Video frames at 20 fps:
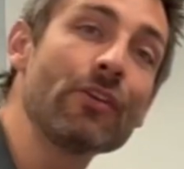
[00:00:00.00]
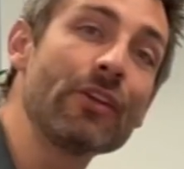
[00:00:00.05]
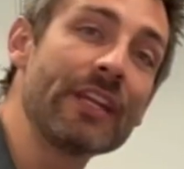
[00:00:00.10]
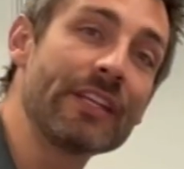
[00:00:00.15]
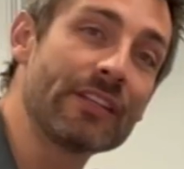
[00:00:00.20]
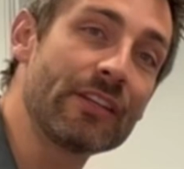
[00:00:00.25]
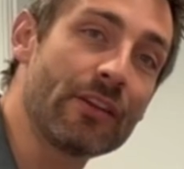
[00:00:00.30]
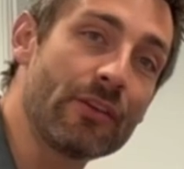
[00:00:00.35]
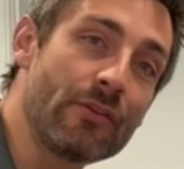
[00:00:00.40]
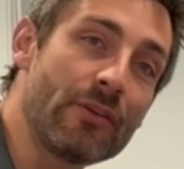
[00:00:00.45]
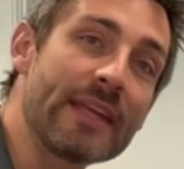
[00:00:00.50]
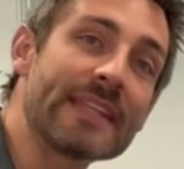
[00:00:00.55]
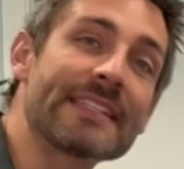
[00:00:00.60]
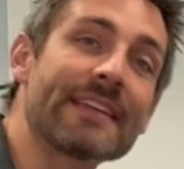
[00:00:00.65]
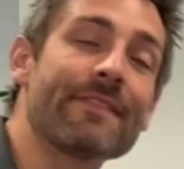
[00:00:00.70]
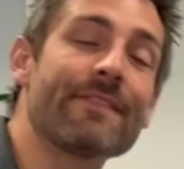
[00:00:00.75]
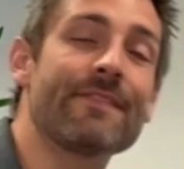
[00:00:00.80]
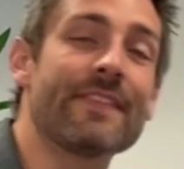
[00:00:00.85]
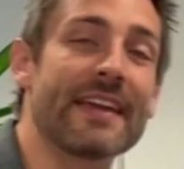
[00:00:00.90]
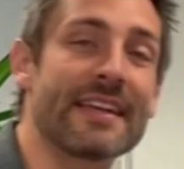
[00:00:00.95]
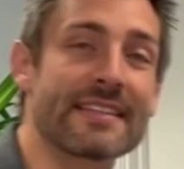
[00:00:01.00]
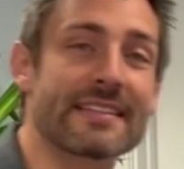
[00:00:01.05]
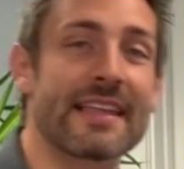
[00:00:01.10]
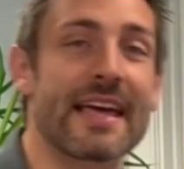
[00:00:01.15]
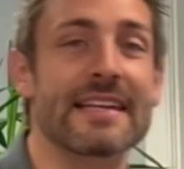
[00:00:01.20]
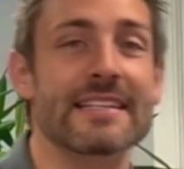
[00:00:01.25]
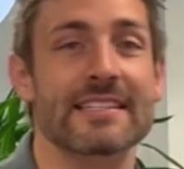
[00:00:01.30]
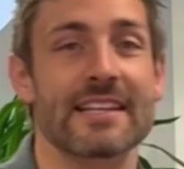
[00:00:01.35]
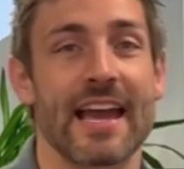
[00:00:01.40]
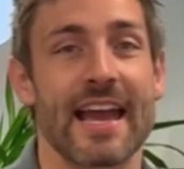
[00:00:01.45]
need to do to fix
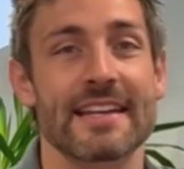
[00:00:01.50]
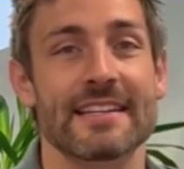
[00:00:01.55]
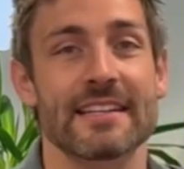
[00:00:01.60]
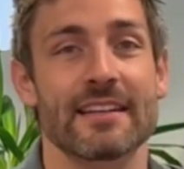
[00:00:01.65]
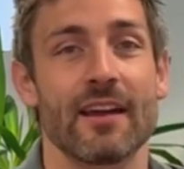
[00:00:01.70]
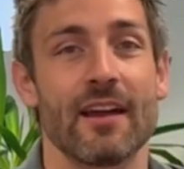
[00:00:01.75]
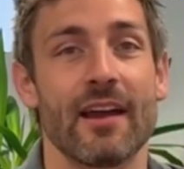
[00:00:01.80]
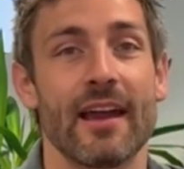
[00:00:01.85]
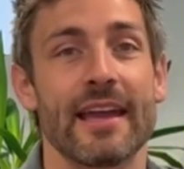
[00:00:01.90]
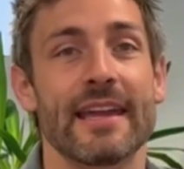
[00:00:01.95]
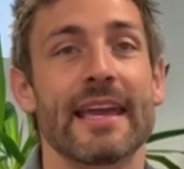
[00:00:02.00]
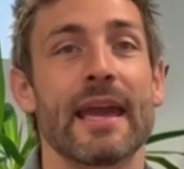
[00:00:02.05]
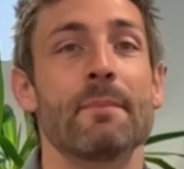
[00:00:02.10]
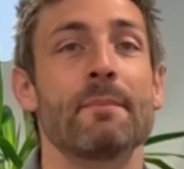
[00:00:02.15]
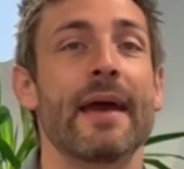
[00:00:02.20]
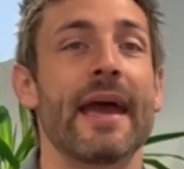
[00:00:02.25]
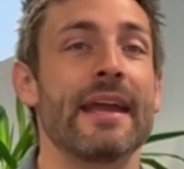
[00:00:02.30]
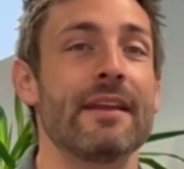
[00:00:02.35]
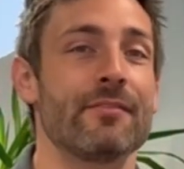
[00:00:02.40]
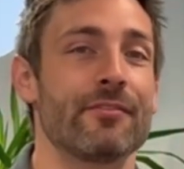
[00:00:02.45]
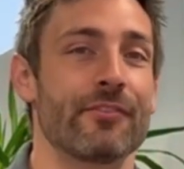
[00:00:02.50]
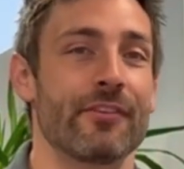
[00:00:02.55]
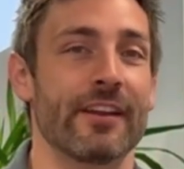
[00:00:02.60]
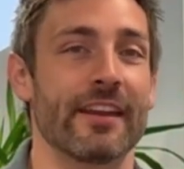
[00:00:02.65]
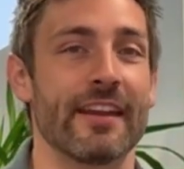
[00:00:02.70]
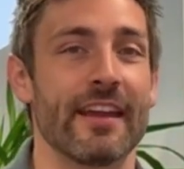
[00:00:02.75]
that sciatica and get pain-free.